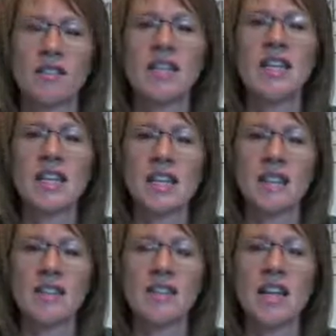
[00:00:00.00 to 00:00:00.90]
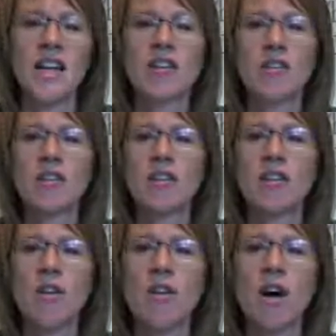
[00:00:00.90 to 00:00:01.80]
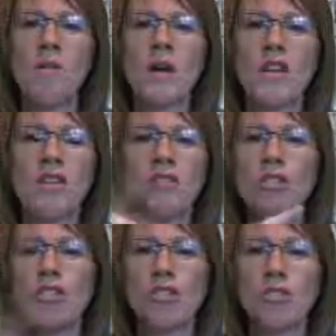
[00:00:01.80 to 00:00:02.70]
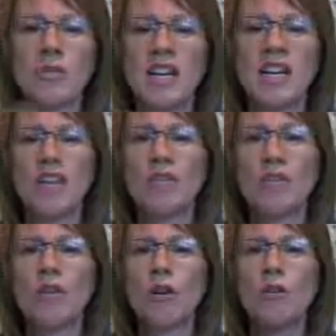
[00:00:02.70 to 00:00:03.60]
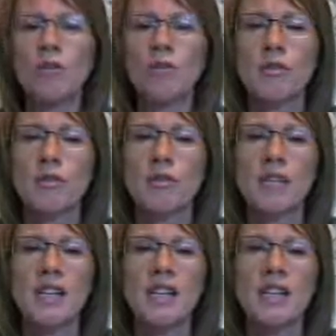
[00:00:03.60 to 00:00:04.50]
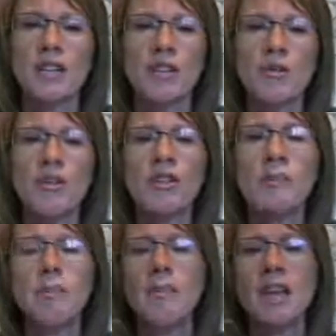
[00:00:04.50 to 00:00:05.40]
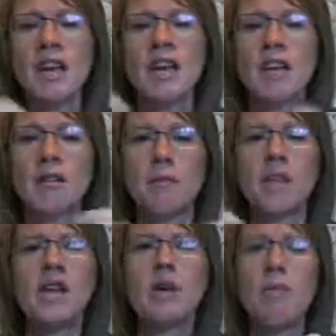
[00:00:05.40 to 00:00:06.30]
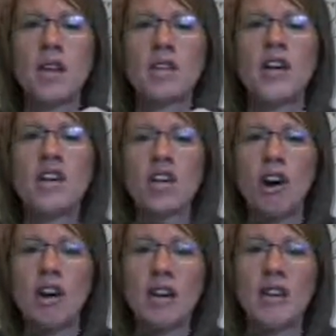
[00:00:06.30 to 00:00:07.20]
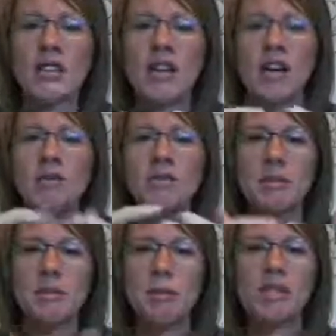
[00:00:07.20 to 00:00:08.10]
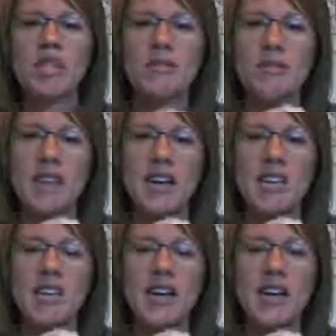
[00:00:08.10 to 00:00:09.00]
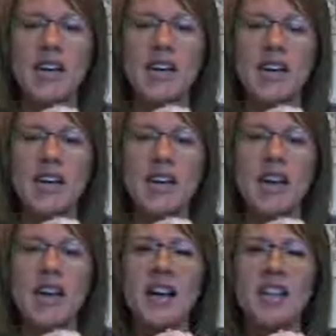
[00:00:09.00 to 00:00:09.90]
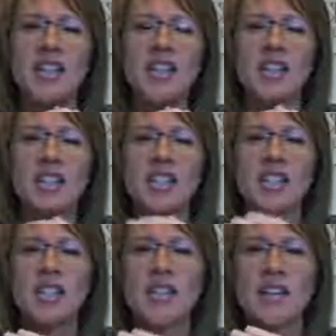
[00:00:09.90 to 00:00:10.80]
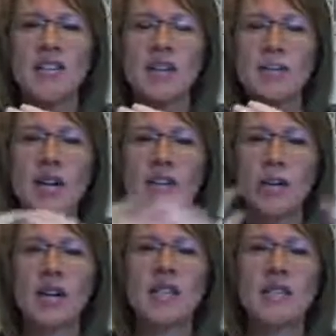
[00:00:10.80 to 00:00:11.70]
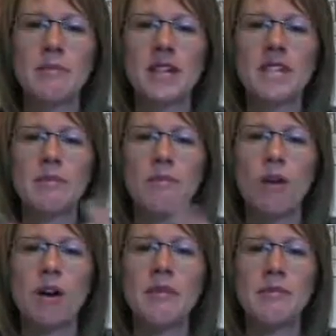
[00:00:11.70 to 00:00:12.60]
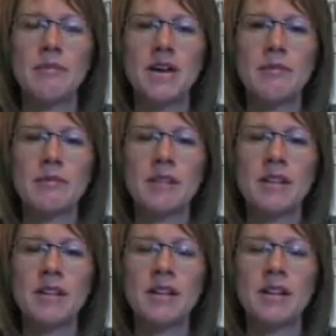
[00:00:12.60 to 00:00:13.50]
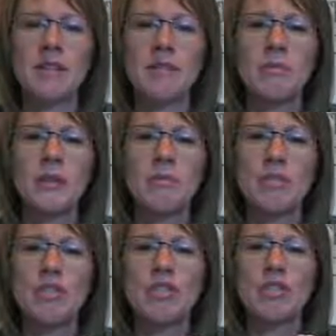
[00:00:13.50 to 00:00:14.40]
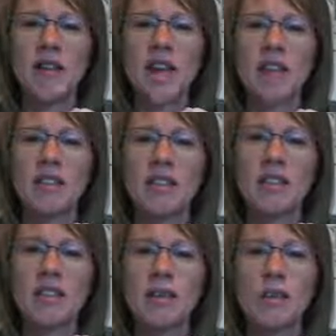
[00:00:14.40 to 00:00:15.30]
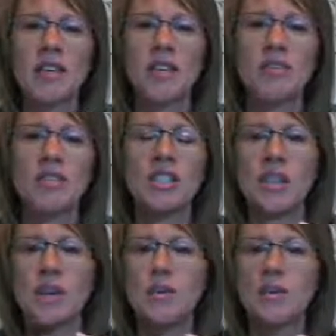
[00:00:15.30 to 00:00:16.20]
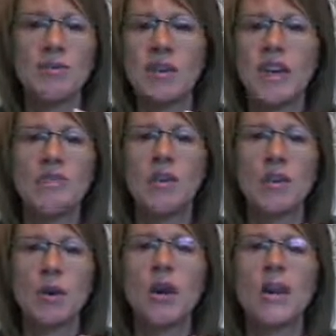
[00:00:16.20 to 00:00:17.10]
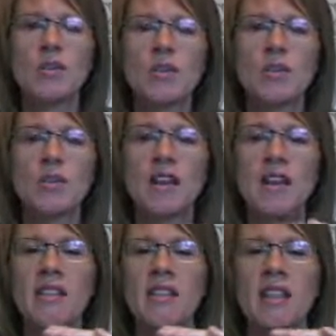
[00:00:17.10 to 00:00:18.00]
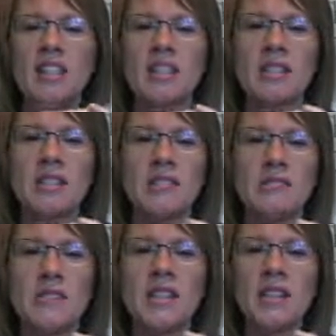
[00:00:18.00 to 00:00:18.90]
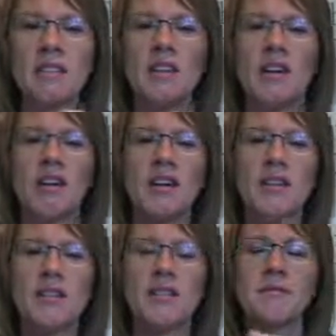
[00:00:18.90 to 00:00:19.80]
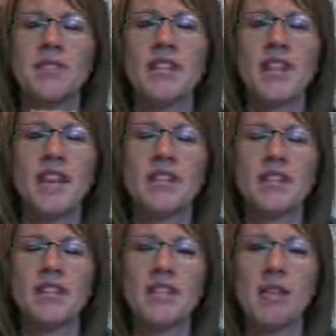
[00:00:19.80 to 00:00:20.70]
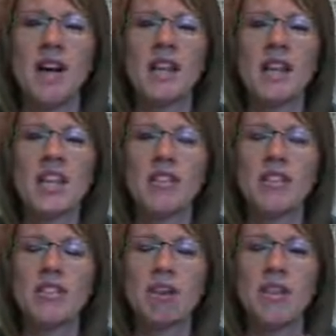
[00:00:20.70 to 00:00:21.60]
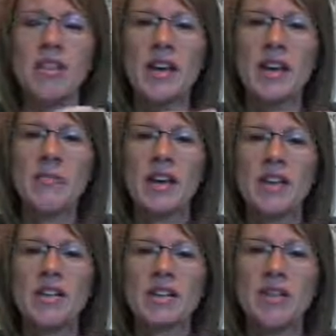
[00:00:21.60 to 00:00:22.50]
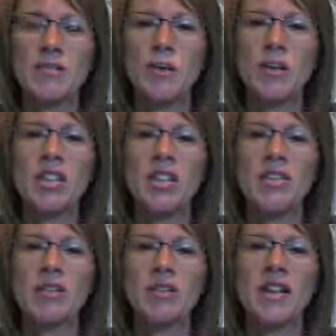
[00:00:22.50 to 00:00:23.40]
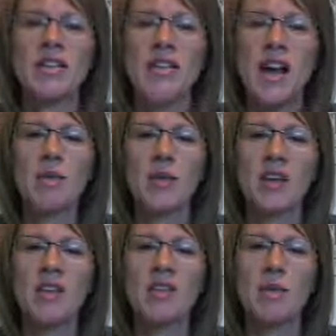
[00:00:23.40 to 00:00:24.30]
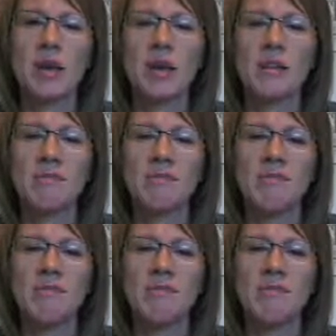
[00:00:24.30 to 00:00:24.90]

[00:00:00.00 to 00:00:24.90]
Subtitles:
readings, and you can go on my YouTube and you can go through them and pick one like a card to help support you for that day. And just hearing my voice and my support might be a little bit more strength for you to get through whatever you're going through than just reading a card. And so I like you to know that I'm there to support you in that way as well.